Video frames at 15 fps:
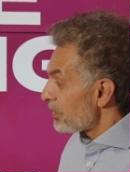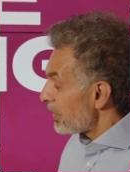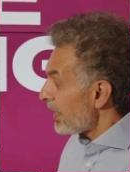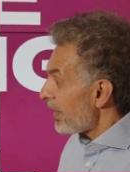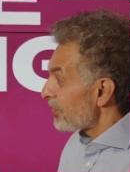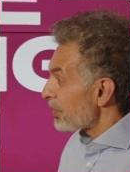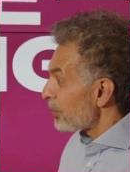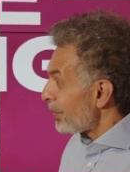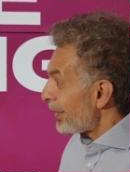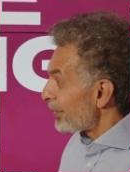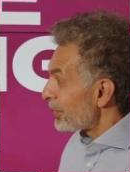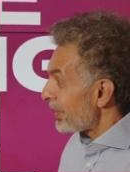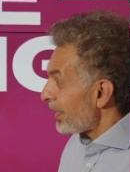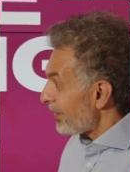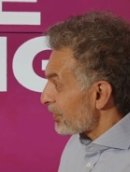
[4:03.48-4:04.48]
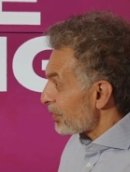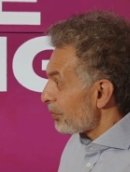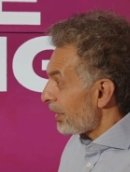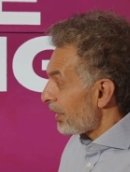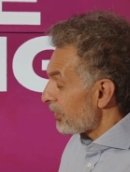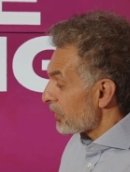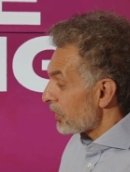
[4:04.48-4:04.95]
mountain after mountain after
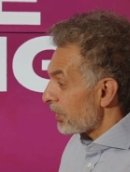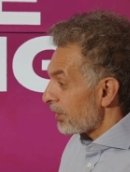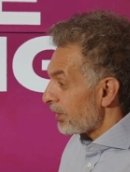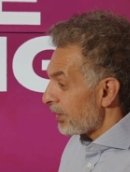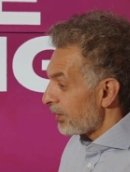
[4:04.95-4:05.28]
mountain.